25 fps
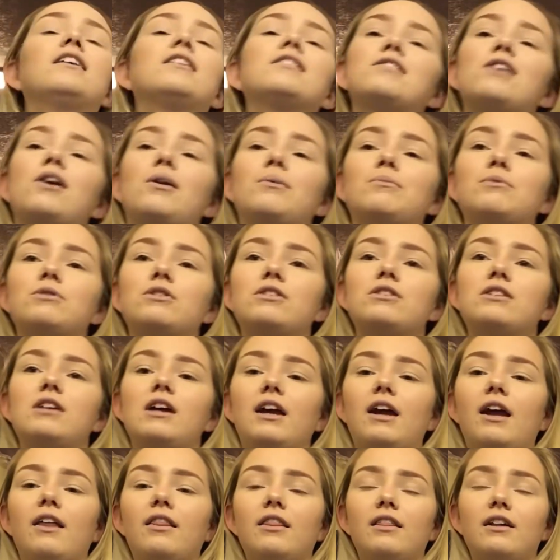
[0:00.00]
So I'm just
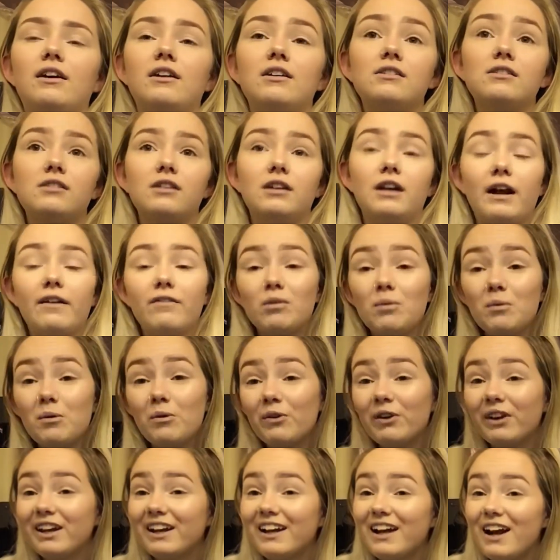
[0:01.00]
taking this, and I have to be
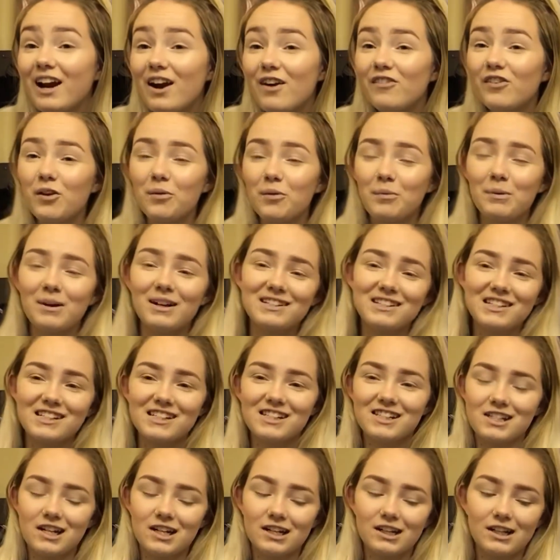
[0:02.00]
really careful because I
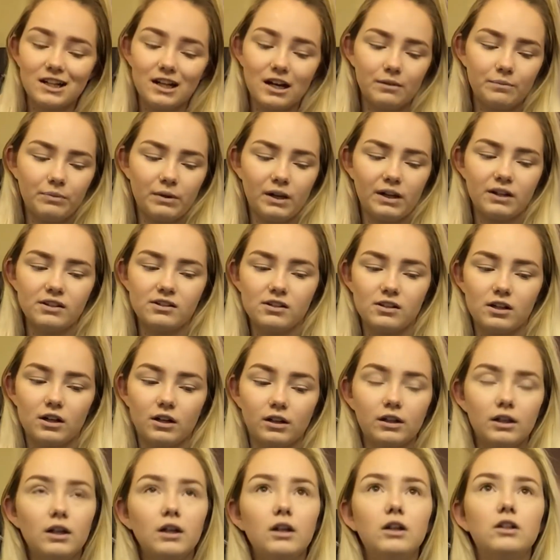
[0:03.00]
stuck I stuck.